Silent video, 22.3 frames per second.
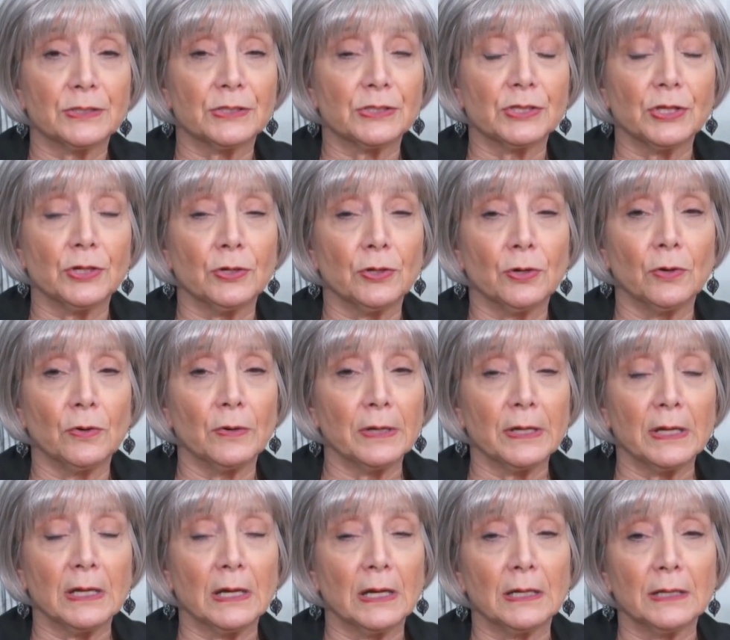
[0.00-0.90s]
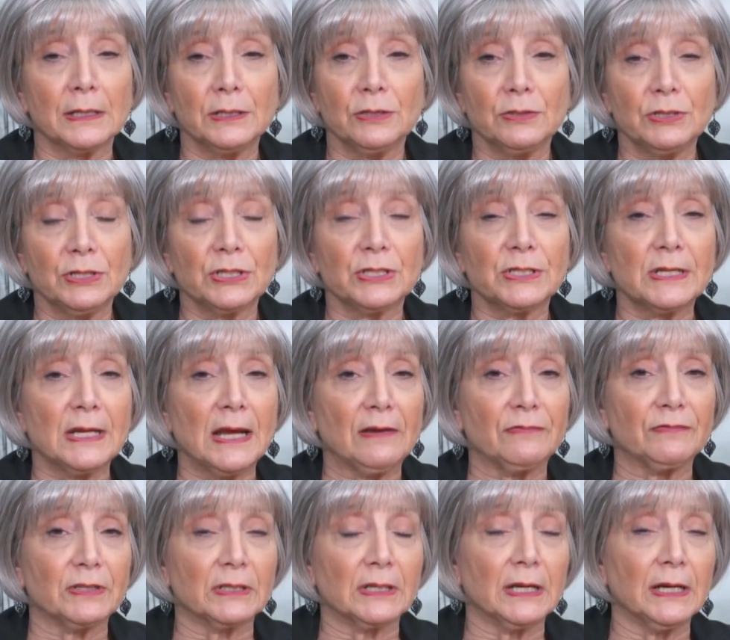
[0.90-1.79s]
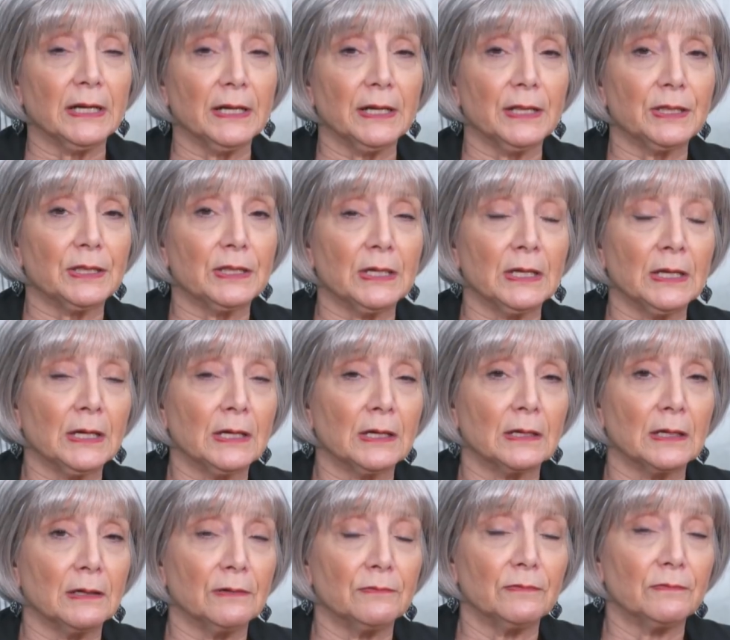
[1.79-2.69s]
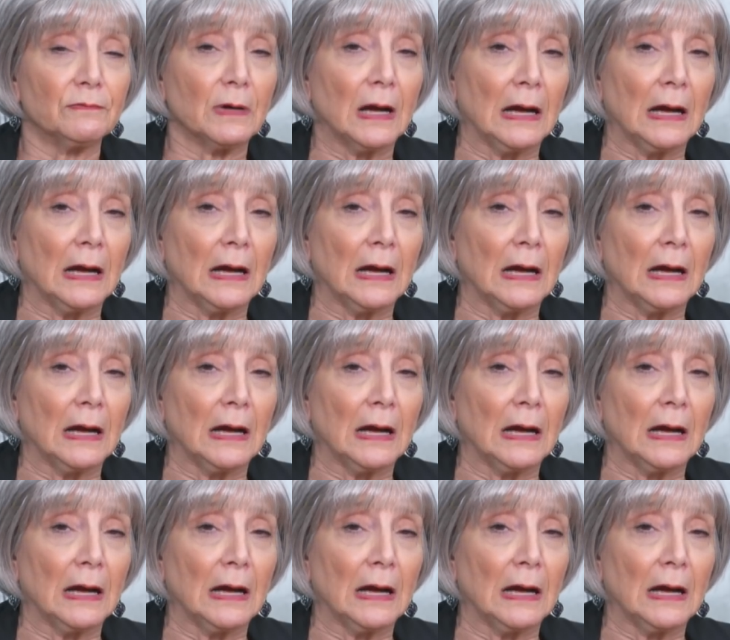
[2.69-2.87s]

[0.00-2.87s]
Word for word: So uh, you just have to kind of think of,